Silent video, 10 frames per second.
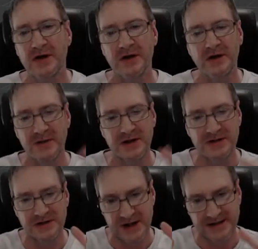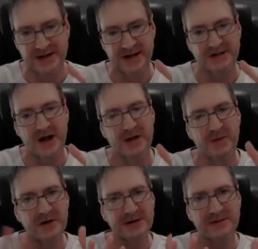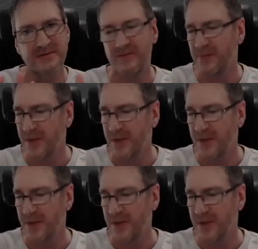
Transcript: You're not limited just to that tiny box.